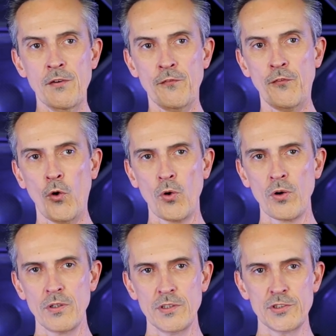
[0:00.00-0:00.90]

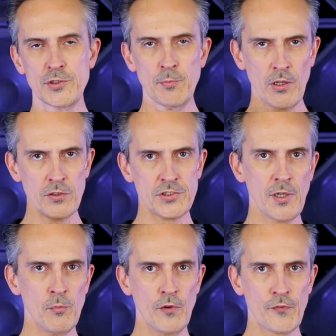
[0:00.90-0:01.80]
For smaller
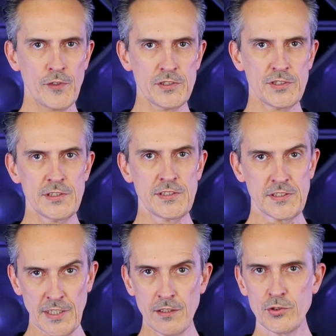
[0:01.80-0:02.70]
subwoofers, the
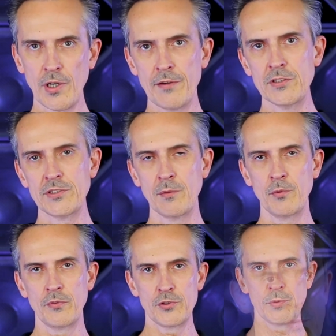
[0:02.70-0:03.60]
single driver subwoofers,